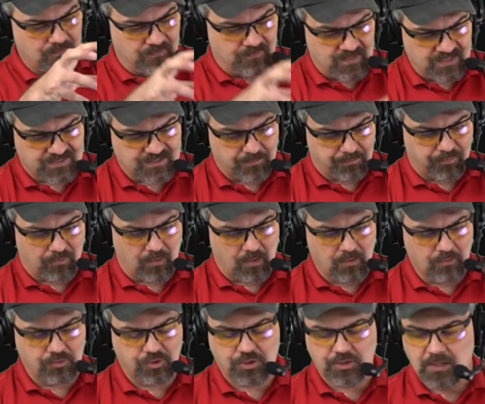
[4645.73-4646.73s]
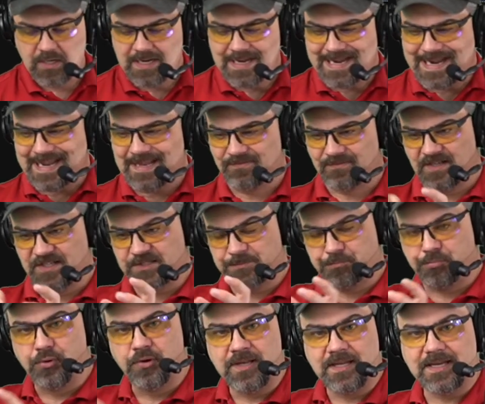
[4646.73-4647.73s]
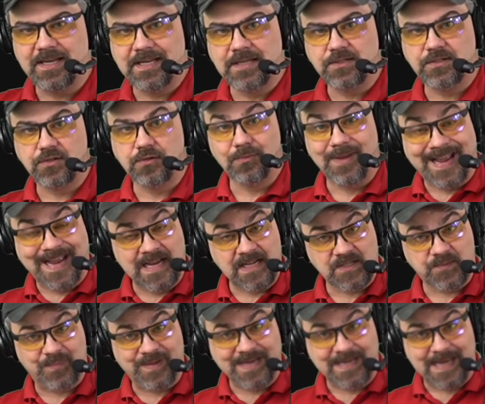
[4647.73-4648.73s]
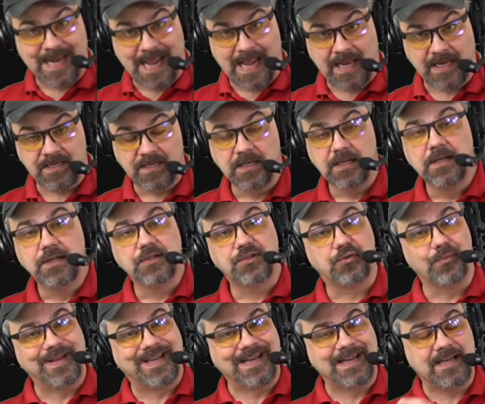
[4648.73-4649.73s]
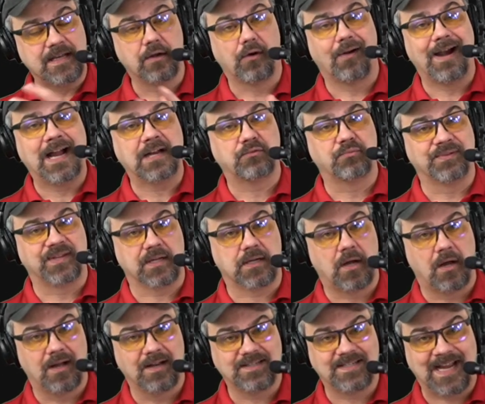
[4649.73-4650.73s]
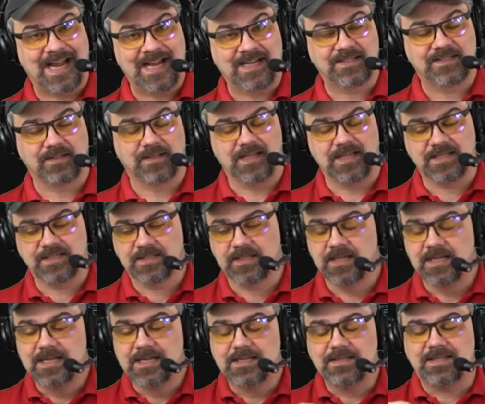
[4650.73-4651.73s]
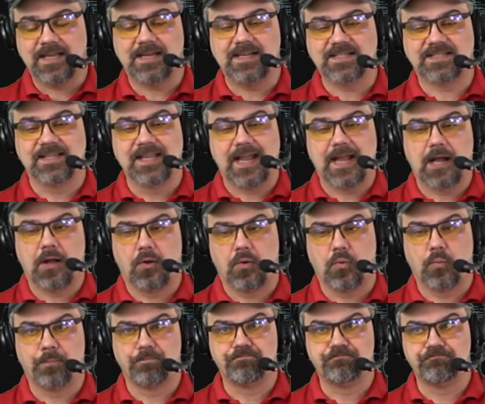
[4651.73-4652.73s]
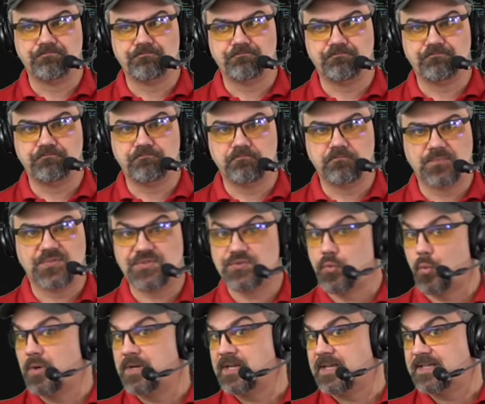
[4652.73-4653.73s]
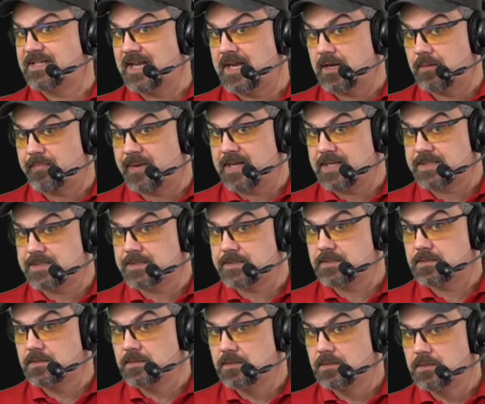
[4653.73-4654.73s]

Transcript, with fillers: this approach and let's put it into ASP.NET so we can interact with a contacts list that is now stored in a database.